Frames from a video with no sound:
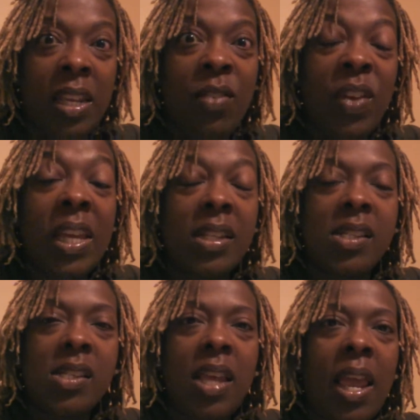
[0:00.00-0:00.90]

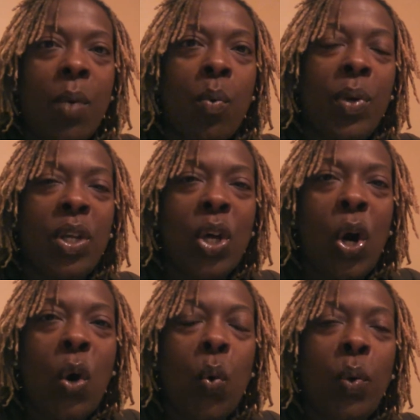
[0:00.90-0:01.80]
events, and when we
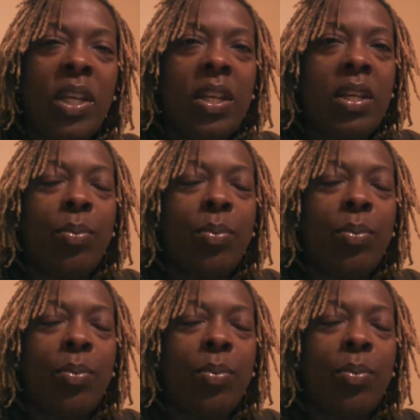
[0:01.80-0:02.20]
go, we